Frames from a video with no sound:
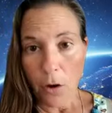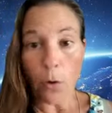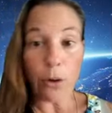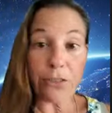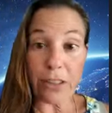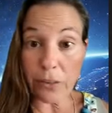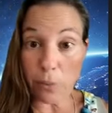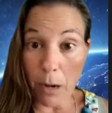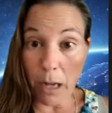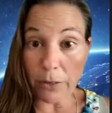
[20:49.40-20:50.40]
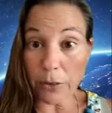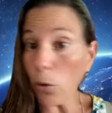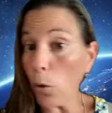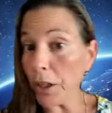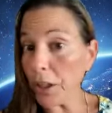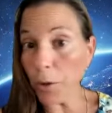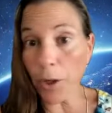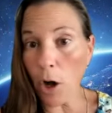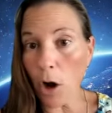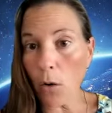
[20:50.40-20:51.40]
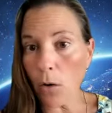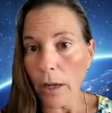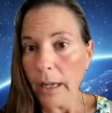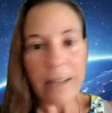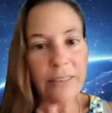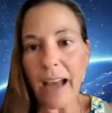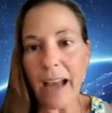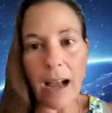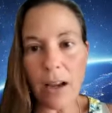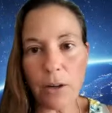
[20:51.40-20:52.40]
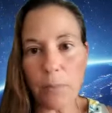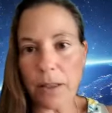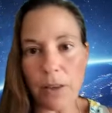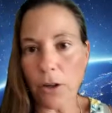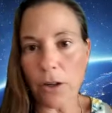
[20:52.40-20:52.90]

or six months or a year ago is not going to be the,